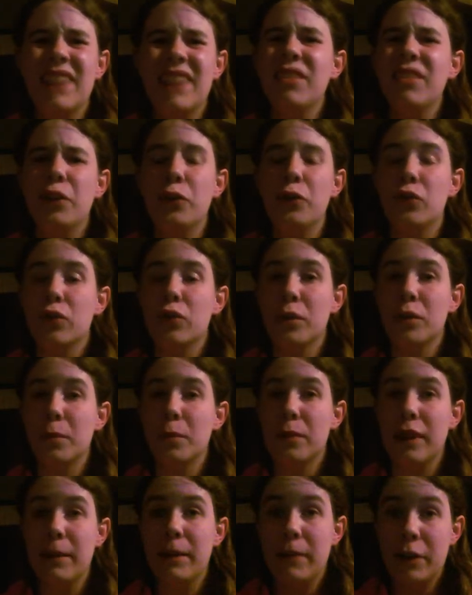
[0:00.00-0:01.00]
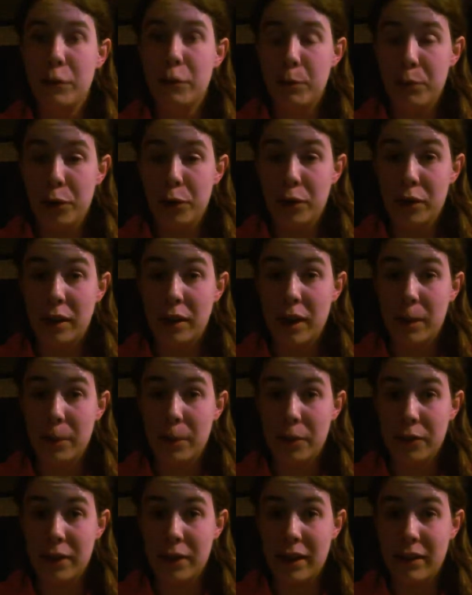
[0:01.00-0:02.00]
I'm neutral to pretty much both
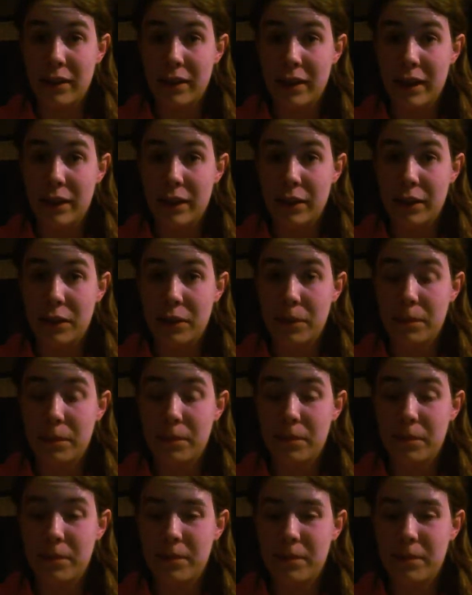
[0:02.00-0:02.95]
couples. I really don't